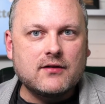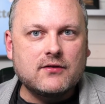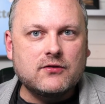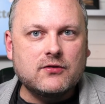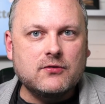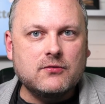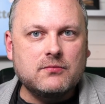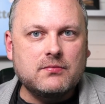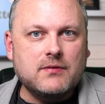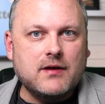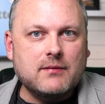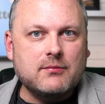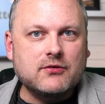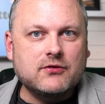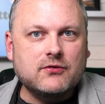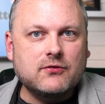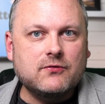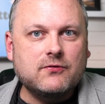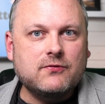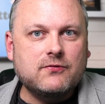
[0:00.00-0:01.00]
to be able
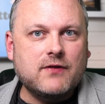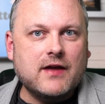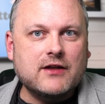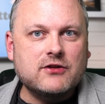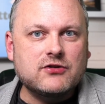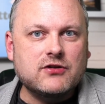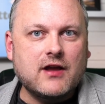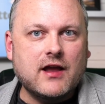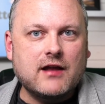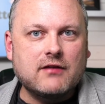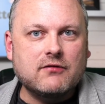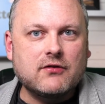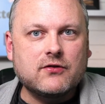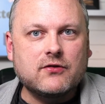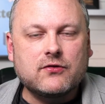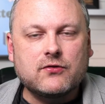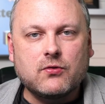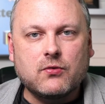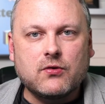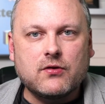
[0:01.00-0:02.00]
to fetch and
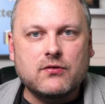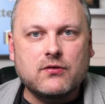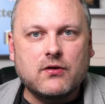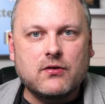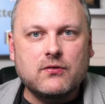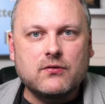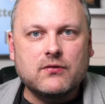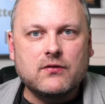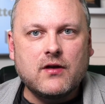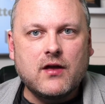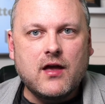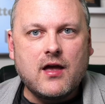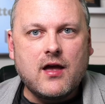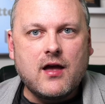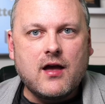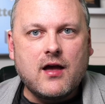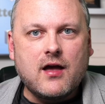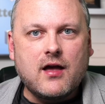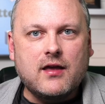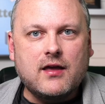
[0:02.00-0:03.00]
restore those.
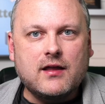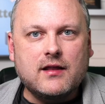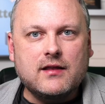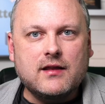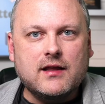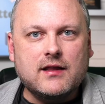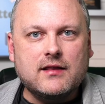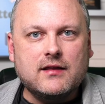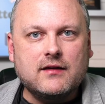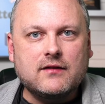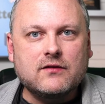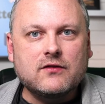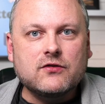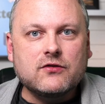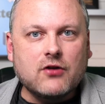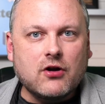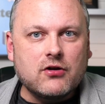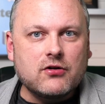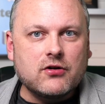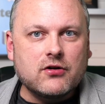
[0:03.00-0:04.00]
In the
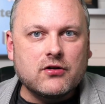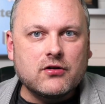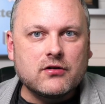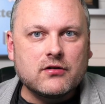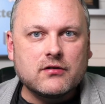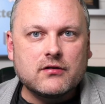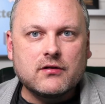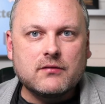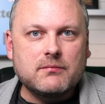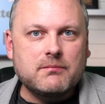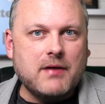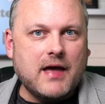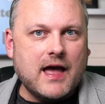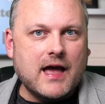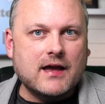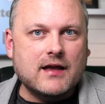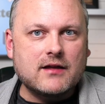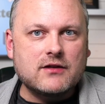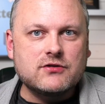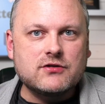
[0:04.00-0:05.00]
starter
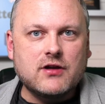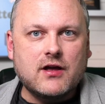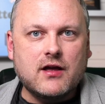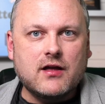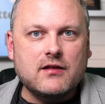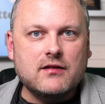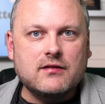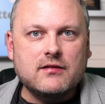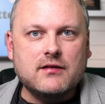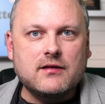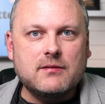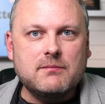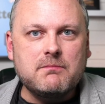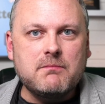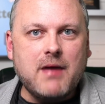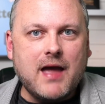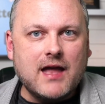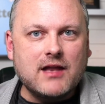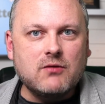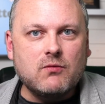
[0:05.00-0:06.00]
package, the
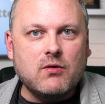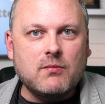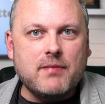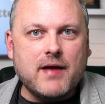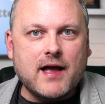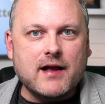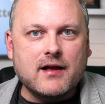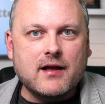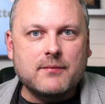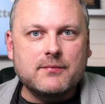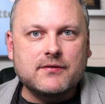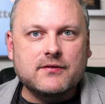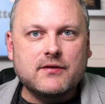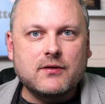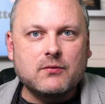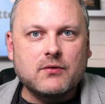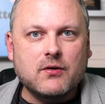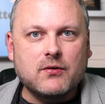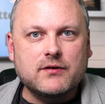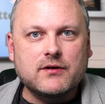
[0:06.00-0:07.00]
manual backups
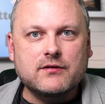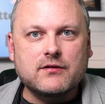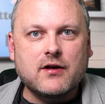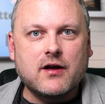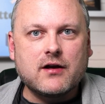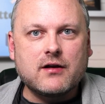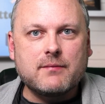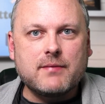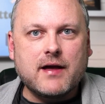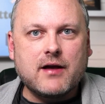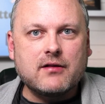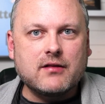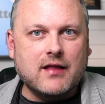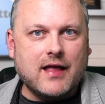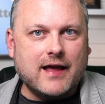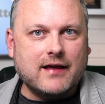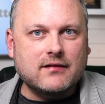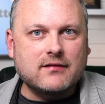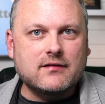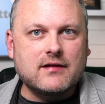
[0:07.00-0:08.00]
that we're going to talk about,
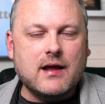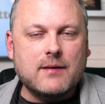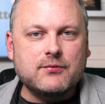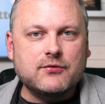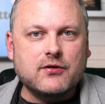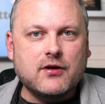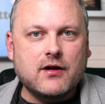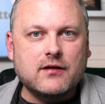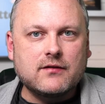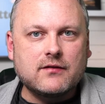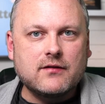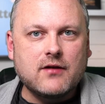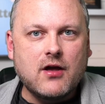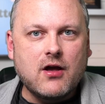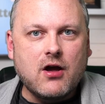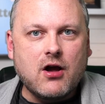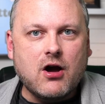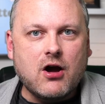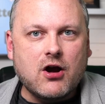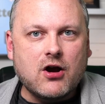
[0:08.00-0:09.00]
like snapshots,
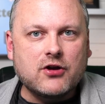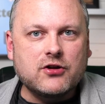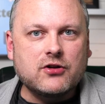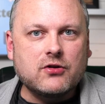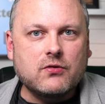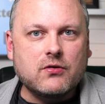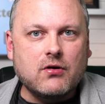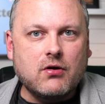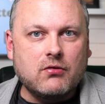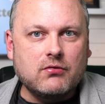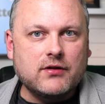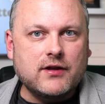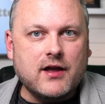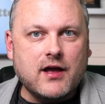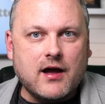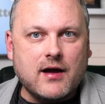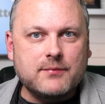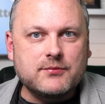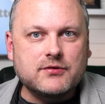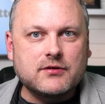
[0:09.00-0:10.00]
are your only
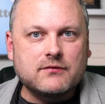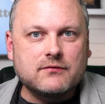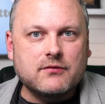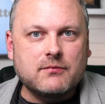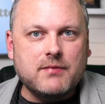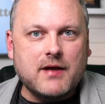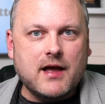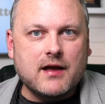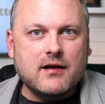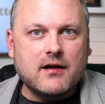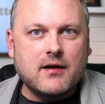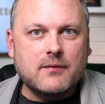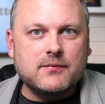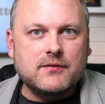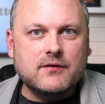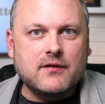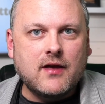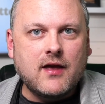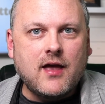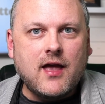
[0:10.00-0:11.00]
option for
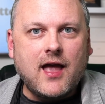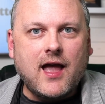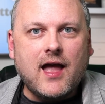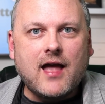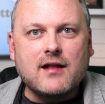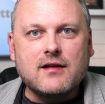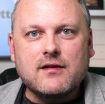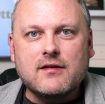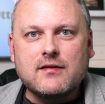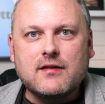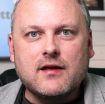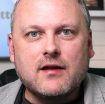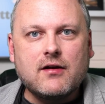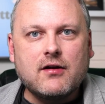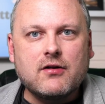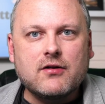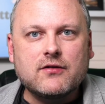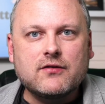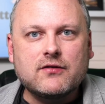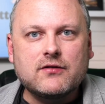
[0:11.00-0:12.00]
backups, and they
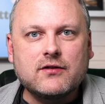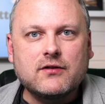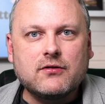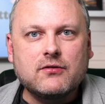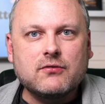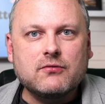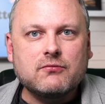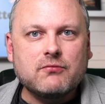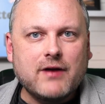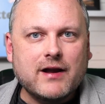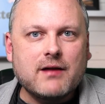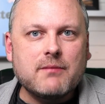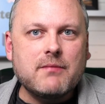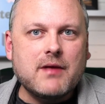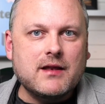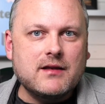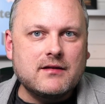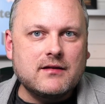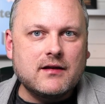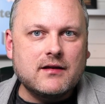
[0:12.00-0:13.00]
are still
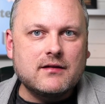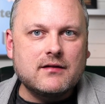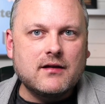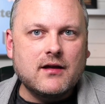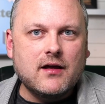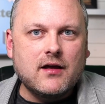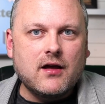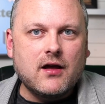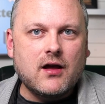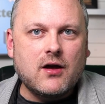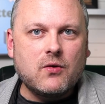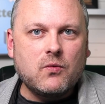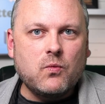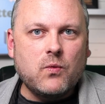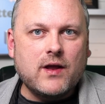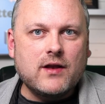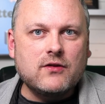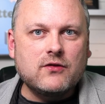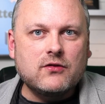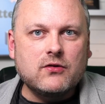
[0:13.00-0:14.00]
recommended
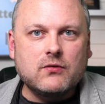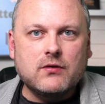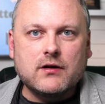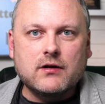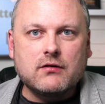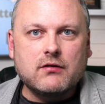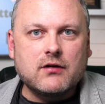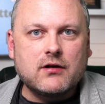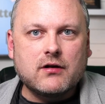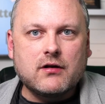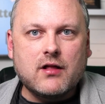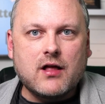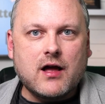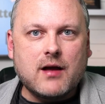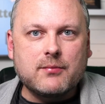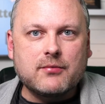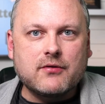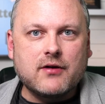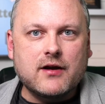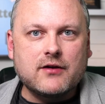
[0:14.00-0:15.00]
when doing critical
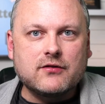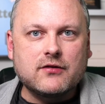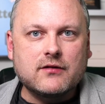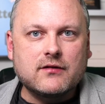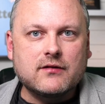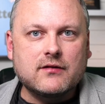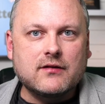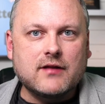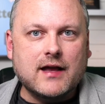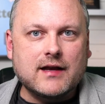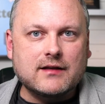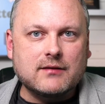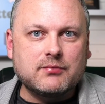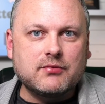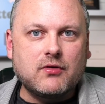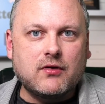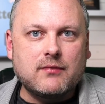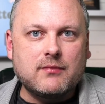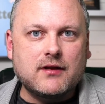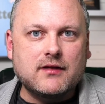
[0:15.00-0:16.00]
operations like
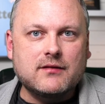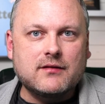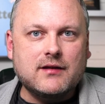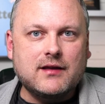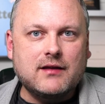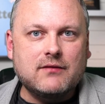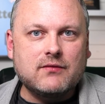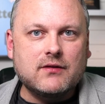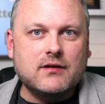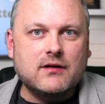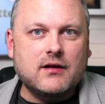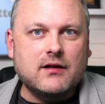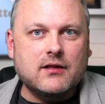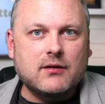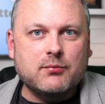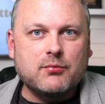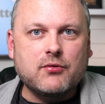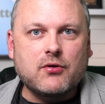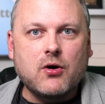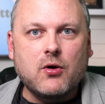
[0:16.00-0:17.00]
deployments, even in
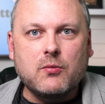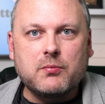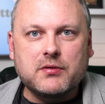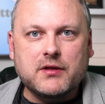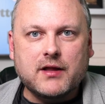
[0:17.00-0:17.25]
the Pro